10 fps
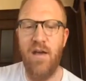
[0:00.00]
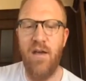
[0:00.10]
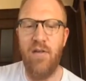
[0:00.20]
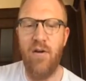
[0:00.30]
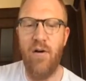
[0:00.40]

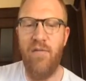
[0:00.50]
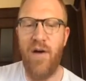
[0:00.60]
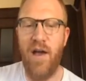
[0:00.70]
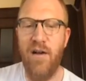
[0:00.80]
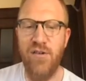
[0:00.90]
So if
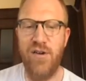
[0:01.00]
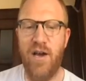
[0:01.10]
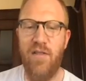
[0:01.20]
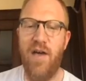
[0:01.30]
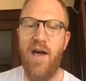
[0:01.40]
I
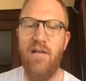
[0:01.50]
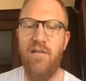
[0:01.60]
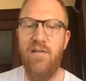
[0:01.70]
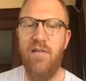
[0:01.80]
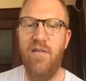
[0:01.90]
uncheck that,
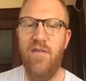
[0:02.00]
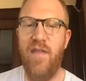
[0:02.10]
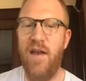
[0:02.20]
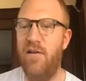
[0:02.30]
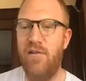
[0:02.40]
then it'll